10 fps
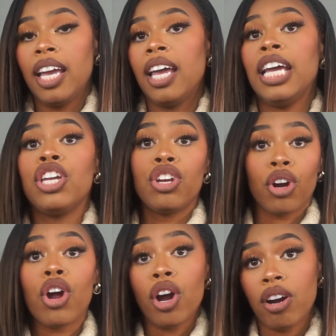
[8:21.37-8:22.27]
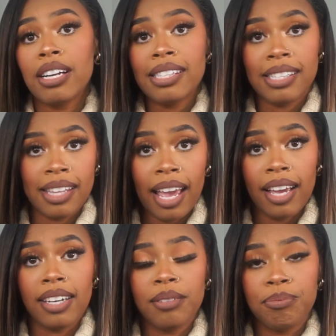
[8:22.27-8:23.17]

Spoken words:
in your current state,